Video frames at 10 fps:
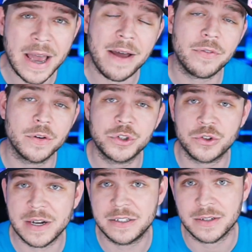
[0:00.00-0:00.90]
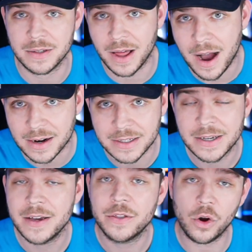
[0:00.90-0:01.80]
and you have those traits unlocked.
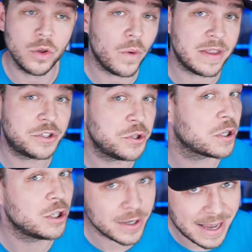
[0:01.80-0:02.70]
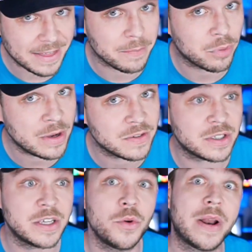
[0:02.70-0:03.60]
The only way that you could look at them
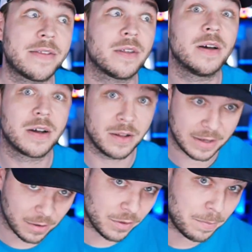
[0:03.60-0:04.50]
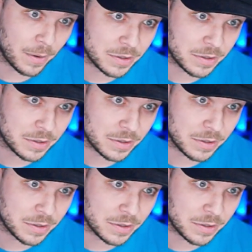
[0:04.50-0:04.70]
previously, you would have to click on the